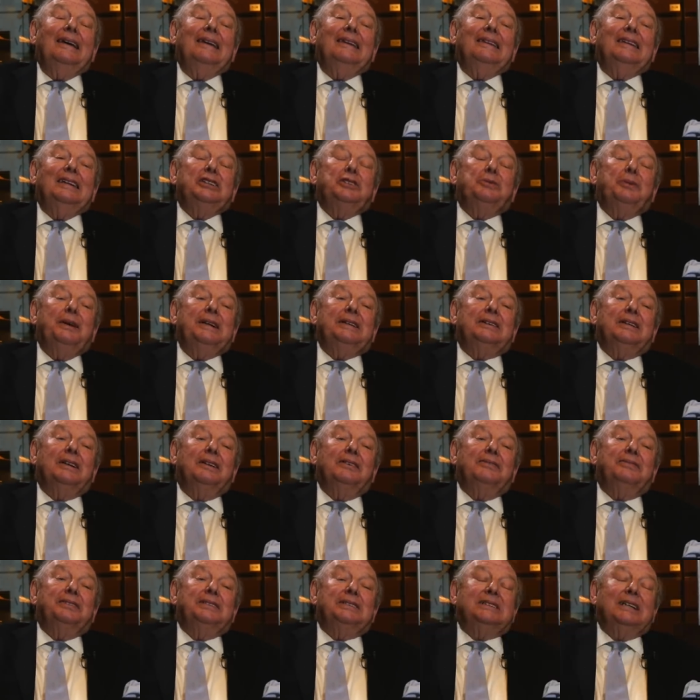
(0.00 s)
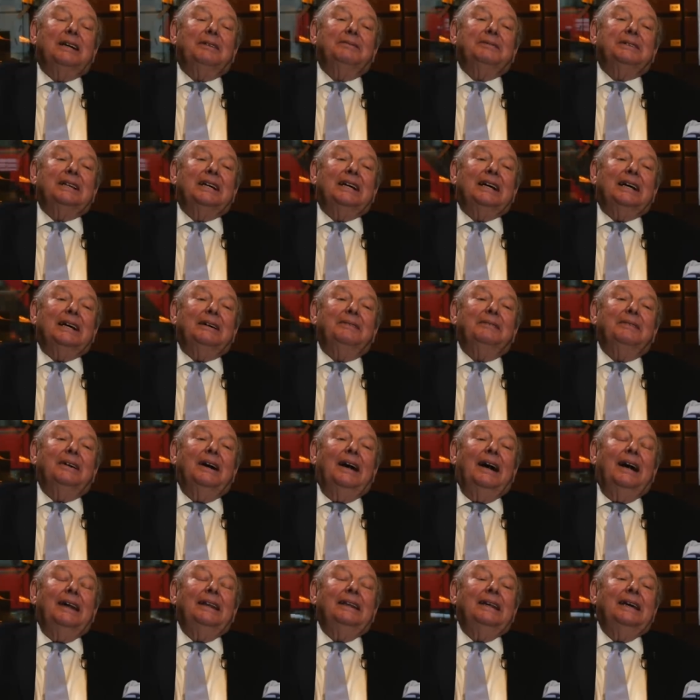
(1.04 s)
this went on for some time,
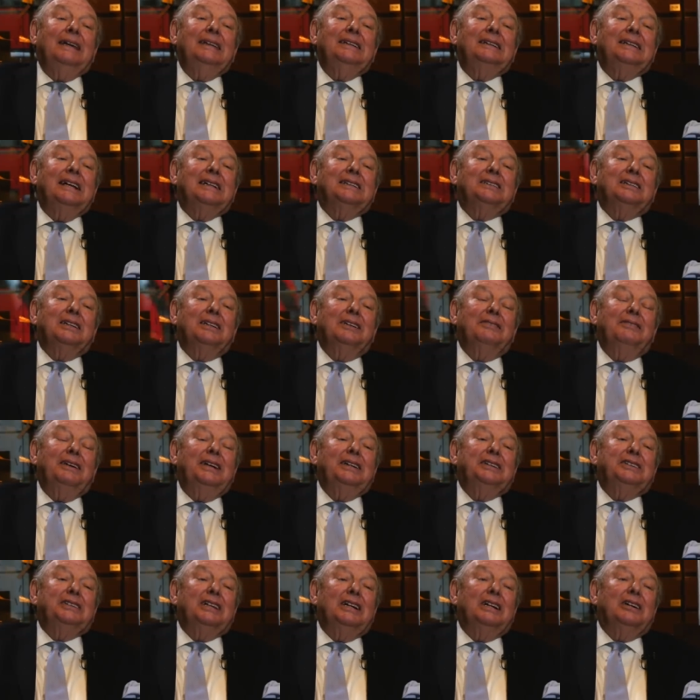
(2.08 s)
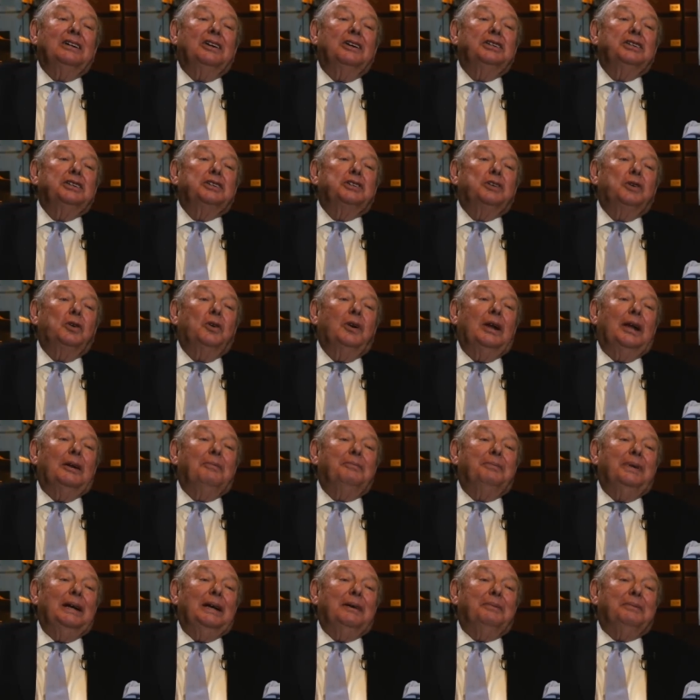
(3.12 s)
and then Cecil eventually got his call
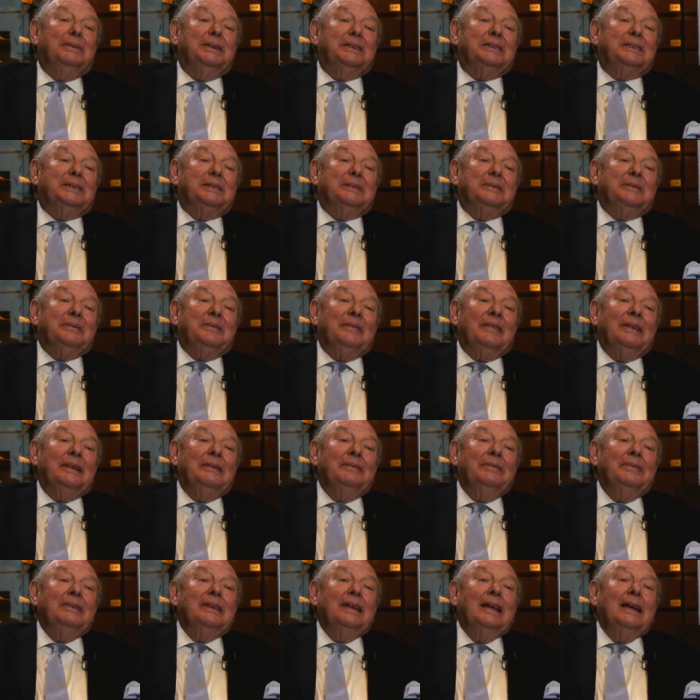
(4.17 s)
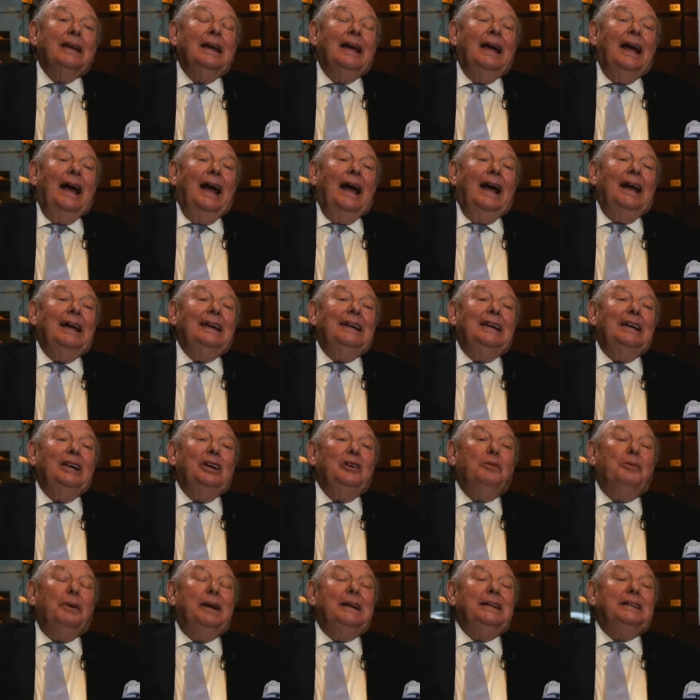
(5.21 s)
up papers. And
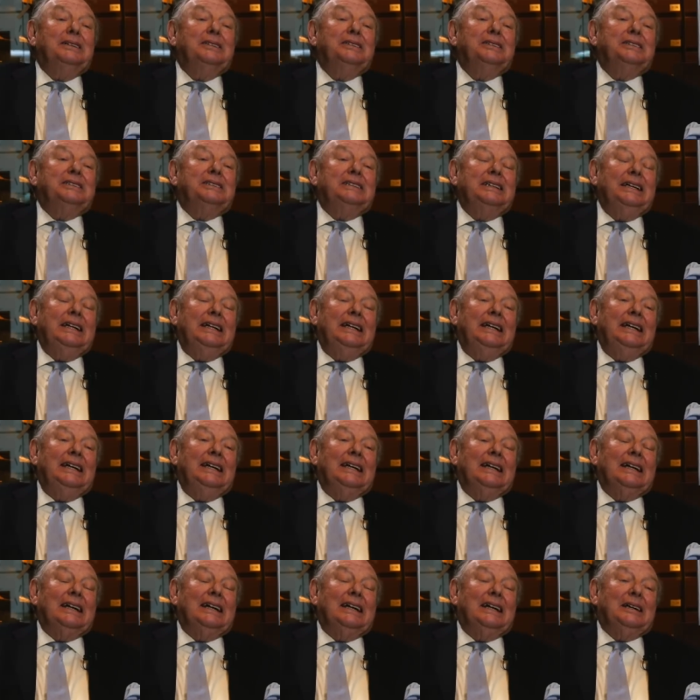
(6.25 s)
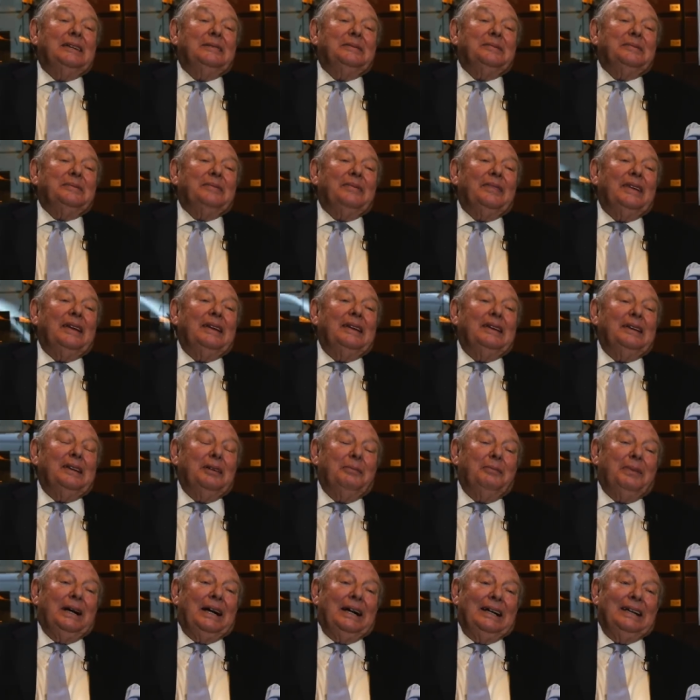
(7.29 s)
he went to see um, the
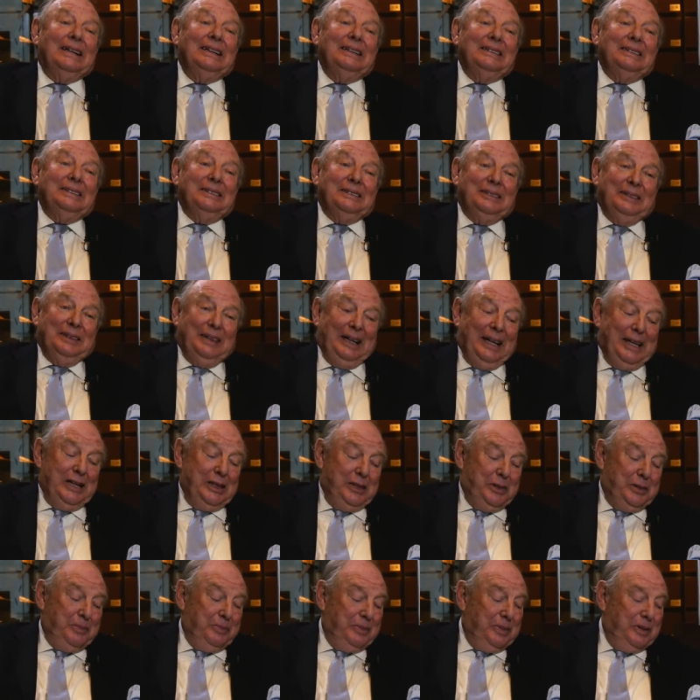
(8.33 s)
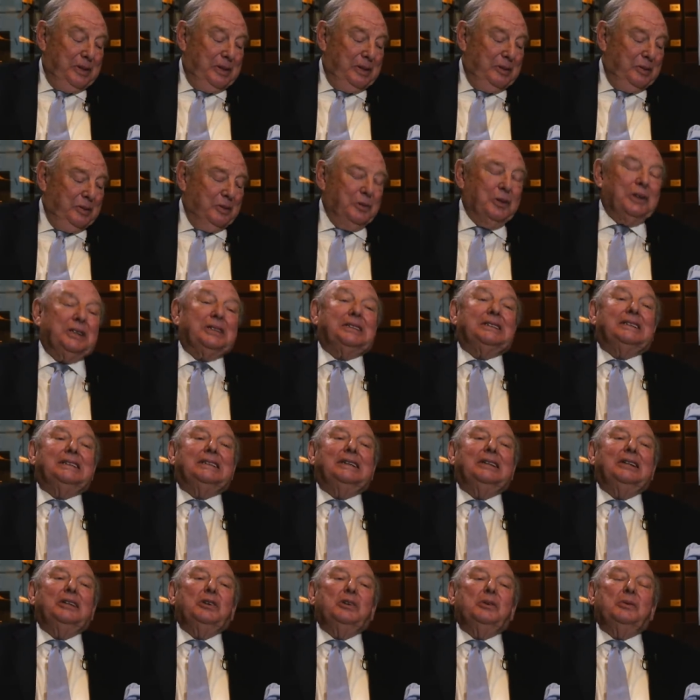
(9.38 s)
buyer, as was
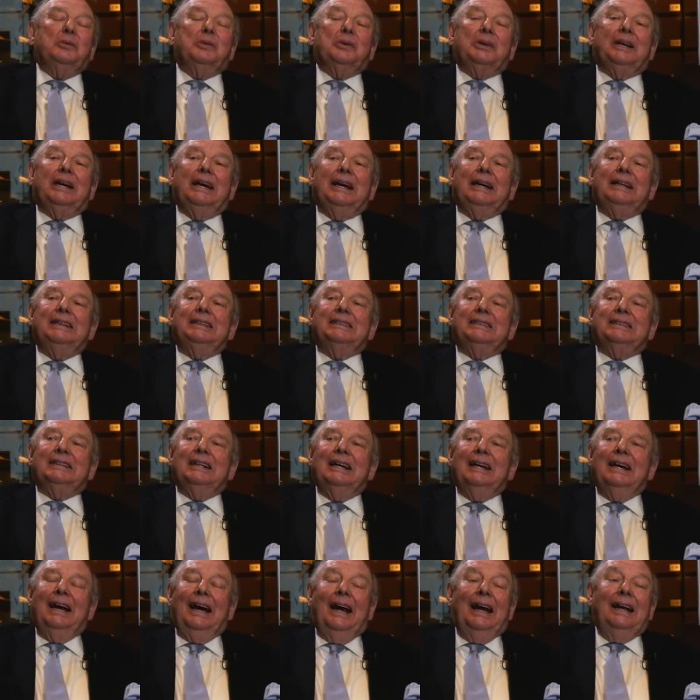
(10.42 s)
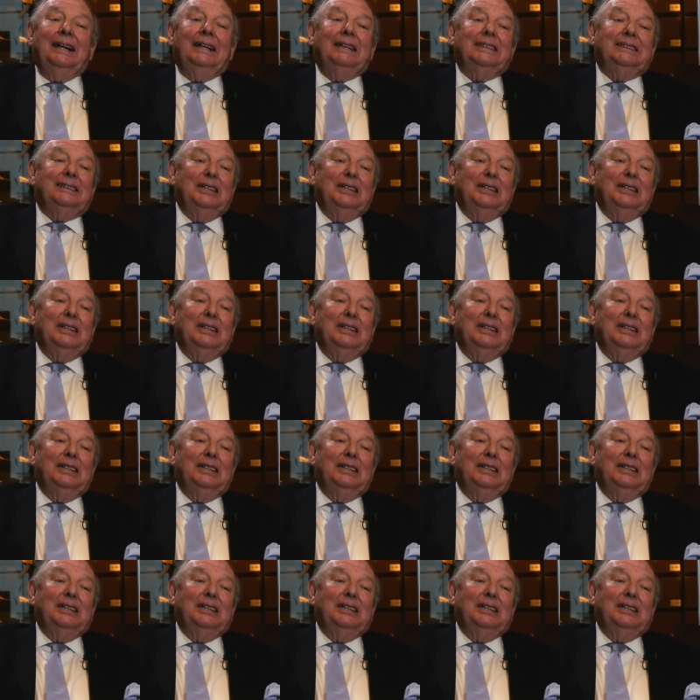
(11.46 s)
the normal case, and he